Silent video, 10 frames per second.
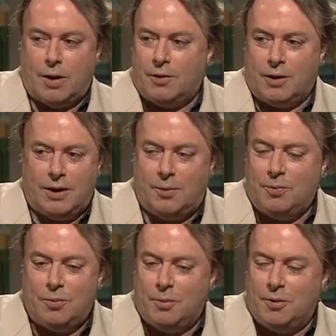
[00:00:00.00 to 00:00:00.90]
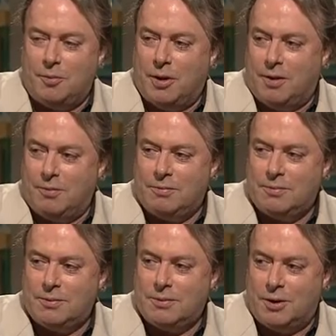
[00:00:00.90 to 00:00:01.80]
I'm not having any woman of mine
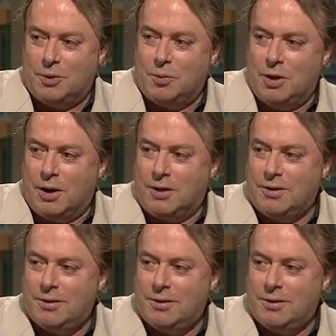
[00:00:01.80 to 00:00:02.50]
go to work.